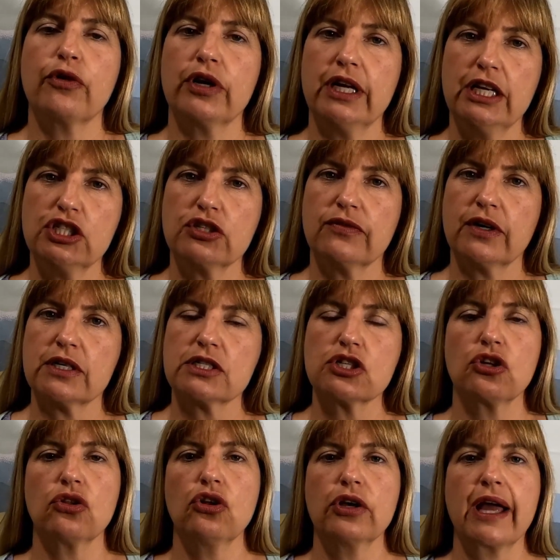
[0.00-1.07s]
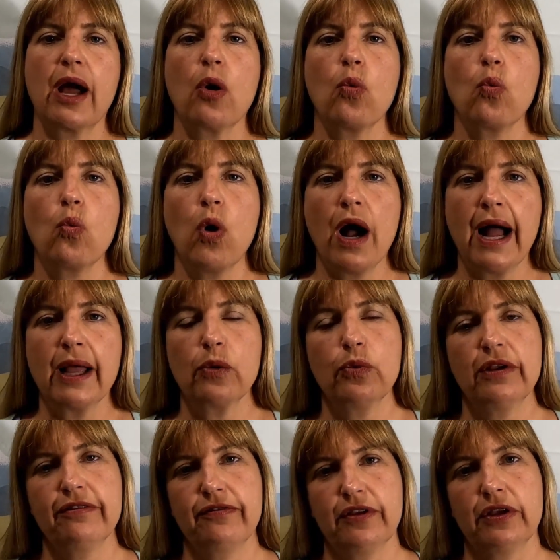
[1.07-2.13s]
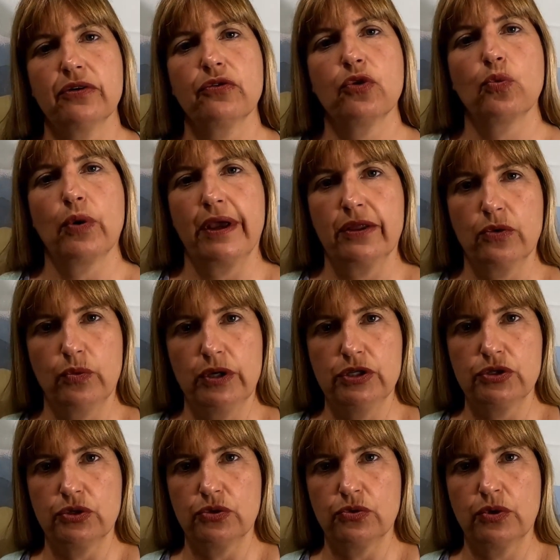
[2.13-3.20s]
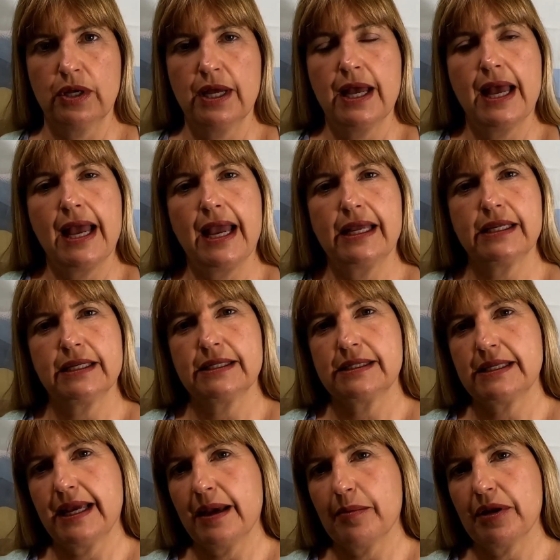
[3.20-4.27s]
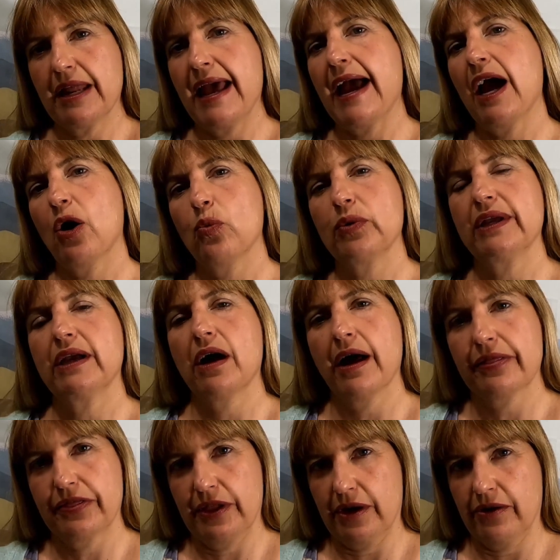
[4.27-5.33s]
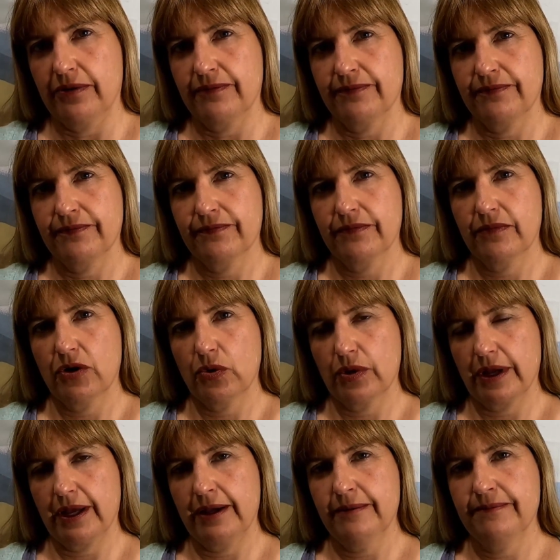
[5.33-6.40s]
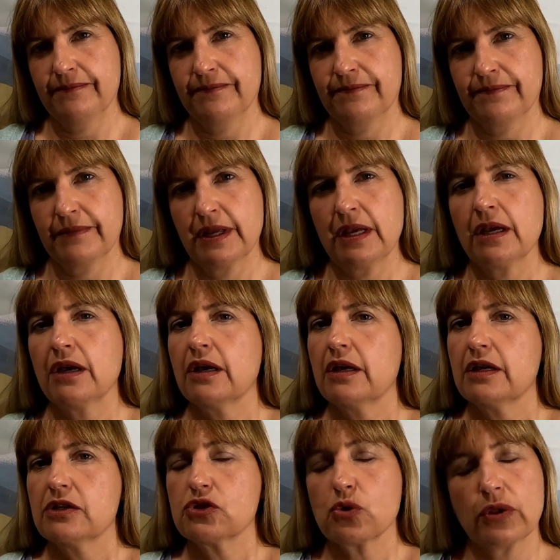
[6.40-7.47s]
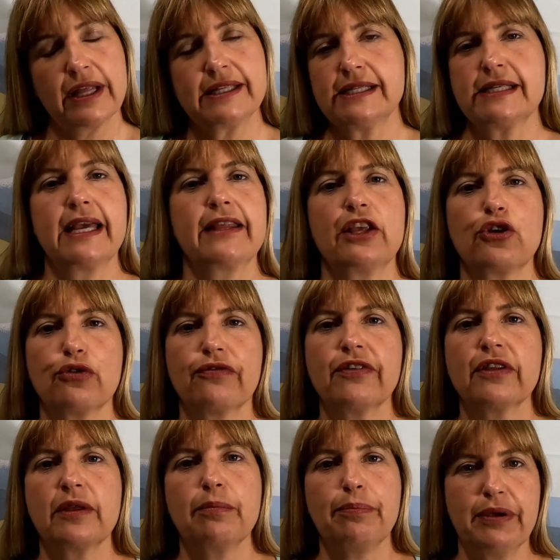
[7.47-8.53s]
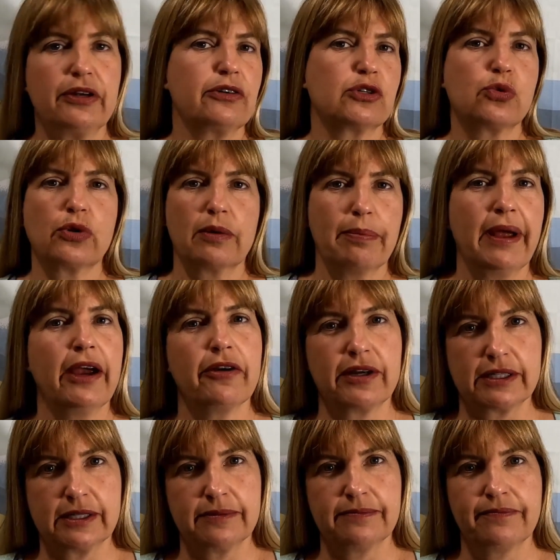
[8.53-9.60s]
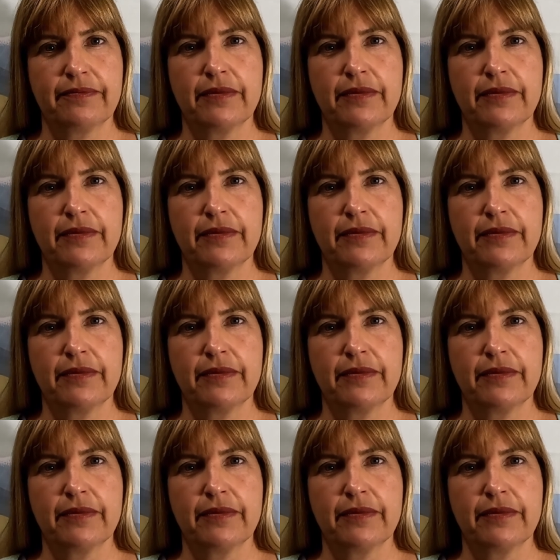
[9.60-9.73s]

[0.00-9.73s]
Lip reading: for each of us to look at why we feel the way that we do and examine how we got there, okay? So let's say that you're feeling bitter toward a parent.